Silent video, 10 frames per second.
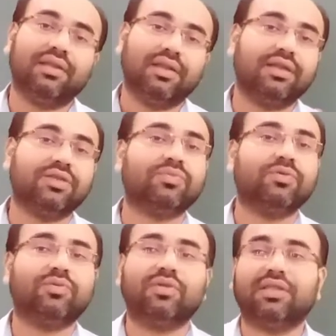Let us
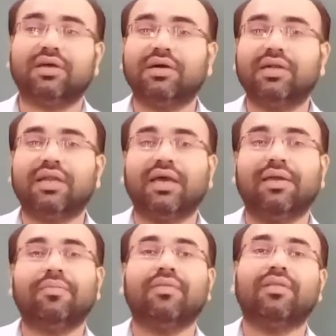move to the third
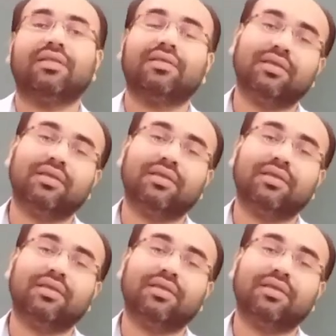type.